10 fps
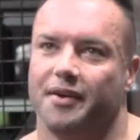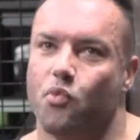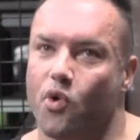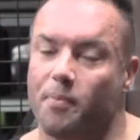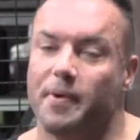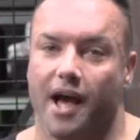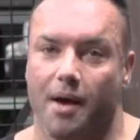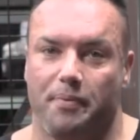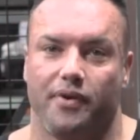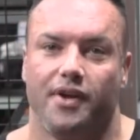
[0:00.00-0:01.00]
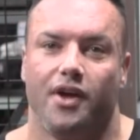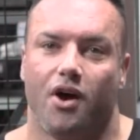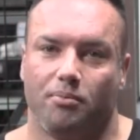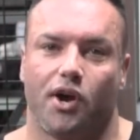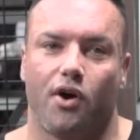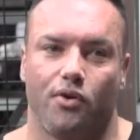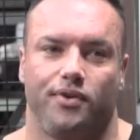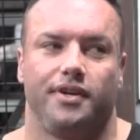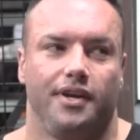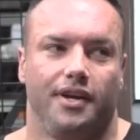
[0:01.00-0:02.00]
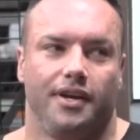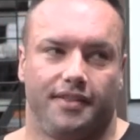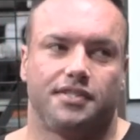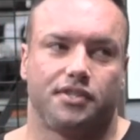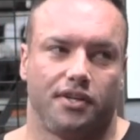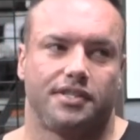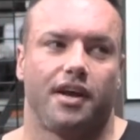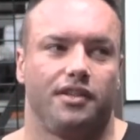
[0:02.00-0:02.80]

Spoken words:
will be up, I'm told, this Thursday or